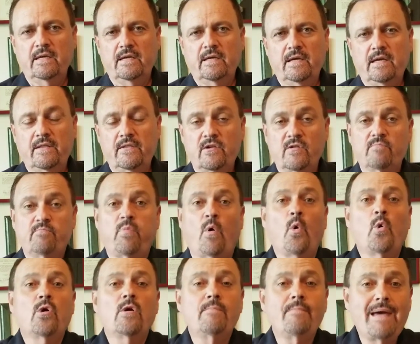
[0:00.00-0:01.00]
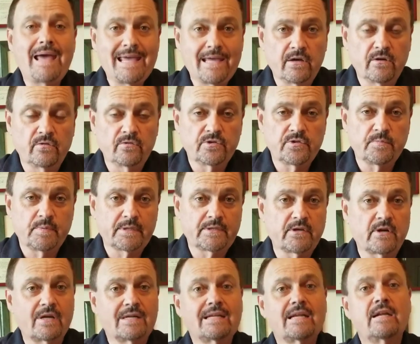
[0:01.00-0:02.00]
and they're born males, but
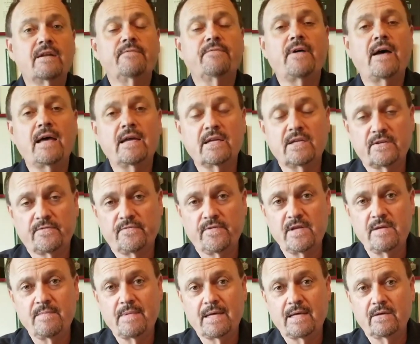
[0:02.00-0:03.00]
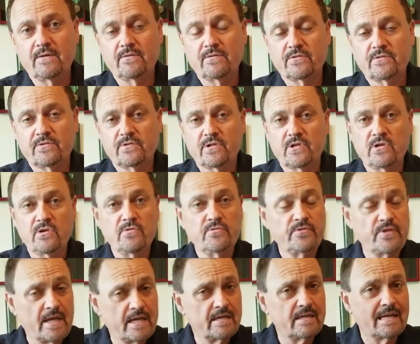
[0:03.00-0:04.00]
they're identifying as females, do you
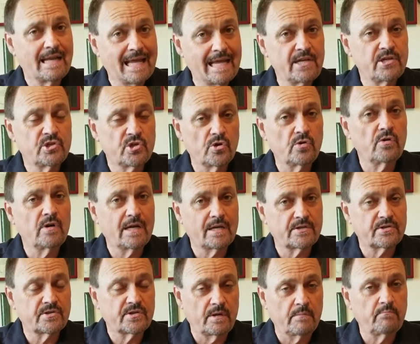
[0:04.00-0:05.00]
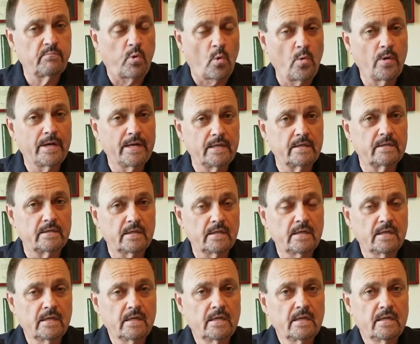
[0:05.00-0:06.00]
think nature at some point
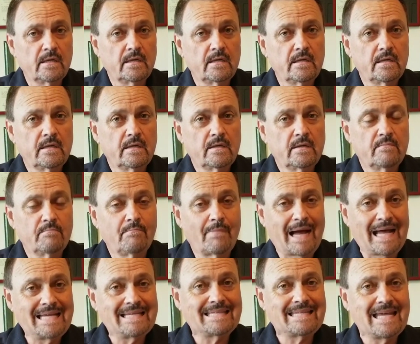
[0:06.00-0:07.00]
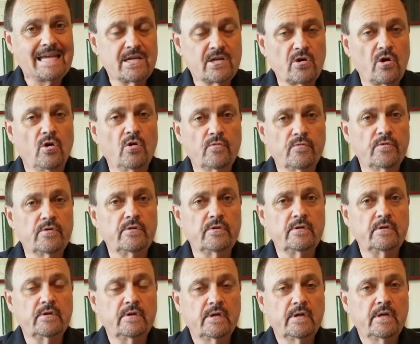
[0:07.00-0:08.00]
might take over?
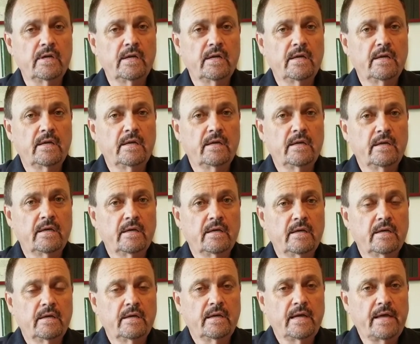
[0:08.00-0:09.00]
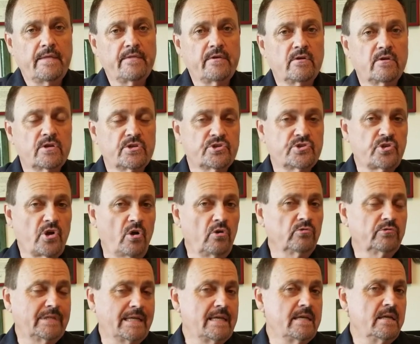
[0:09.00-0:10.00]
And they're
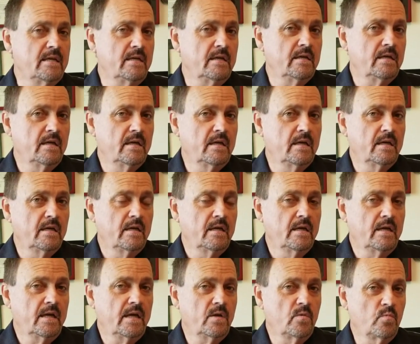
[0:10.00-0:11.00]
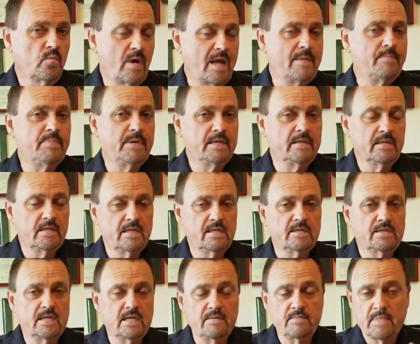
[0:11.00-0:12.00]
assaulting and raping
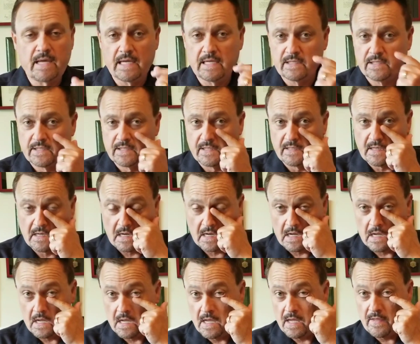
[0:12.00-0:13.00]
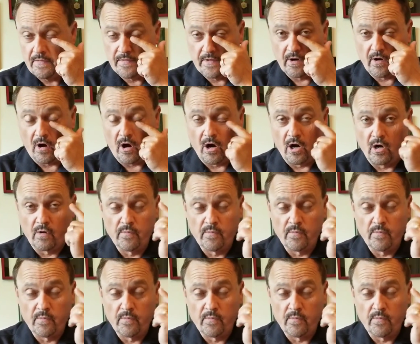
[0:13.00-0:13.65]
these inmates. There are